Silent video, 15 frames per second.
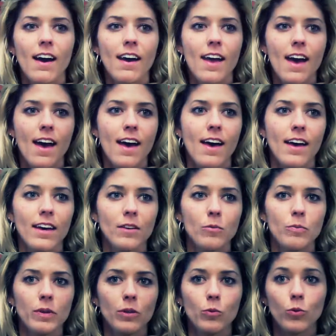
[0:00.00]
I
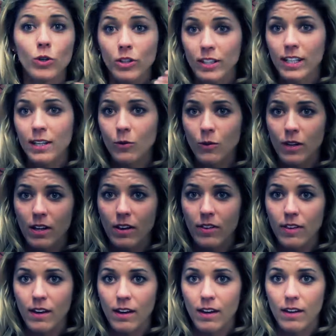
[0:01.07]
had been working
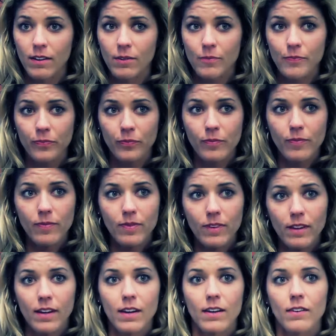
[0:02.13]
with a
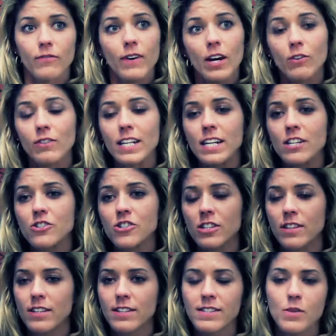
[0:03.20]

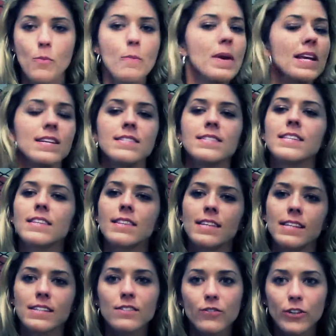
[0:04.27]
foundation that does amazing
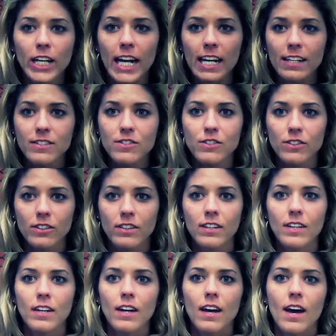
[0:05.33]
things for cancer.
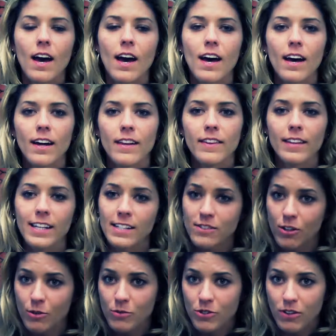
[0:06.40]
The
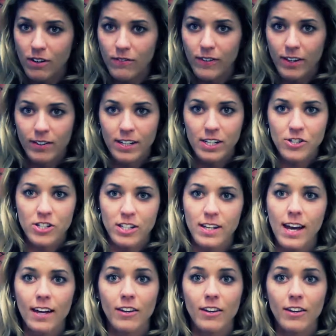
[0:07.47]
Lance Armstrong Foundation.